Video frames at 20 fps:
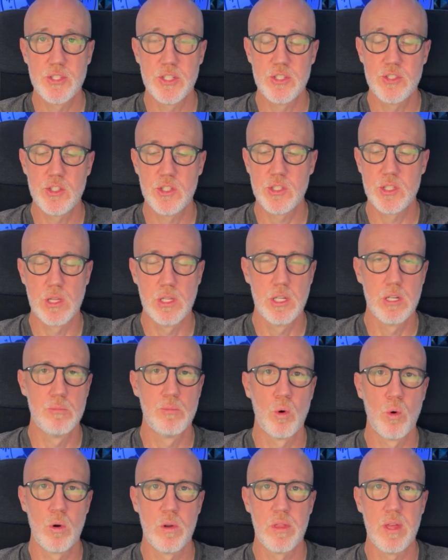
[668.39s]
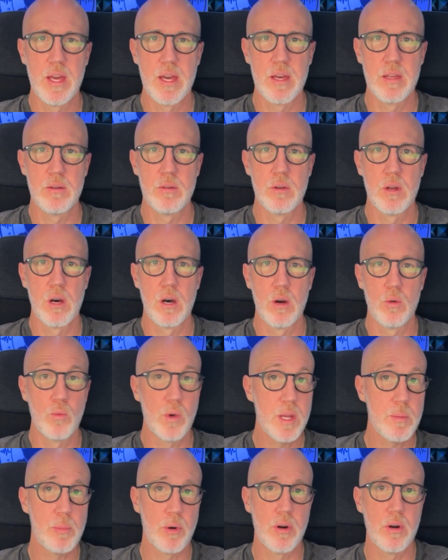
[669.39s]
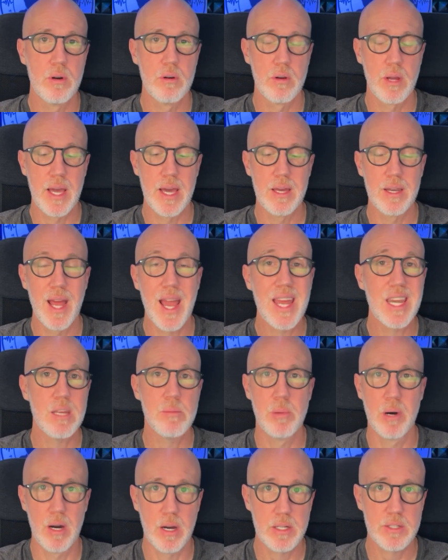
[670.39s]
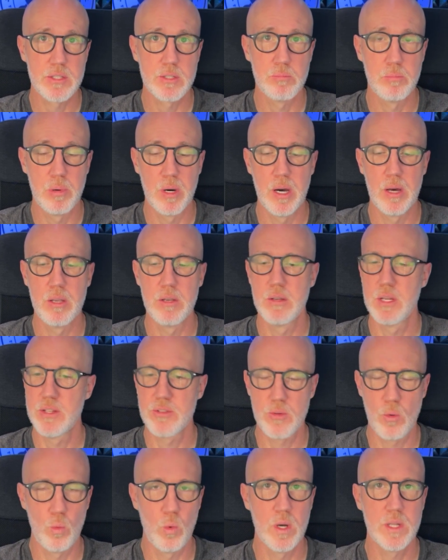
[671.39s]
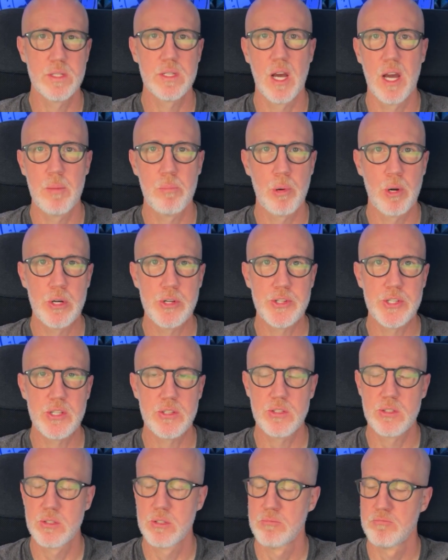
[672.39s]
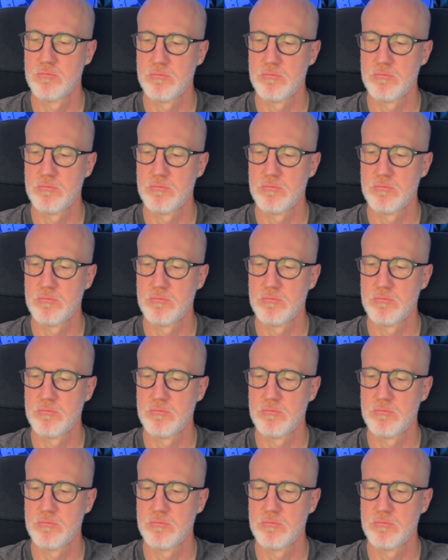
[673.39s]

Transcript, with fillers: It's just a little more than uh, Reaper at 80 bucks, but it's a one-time purchase.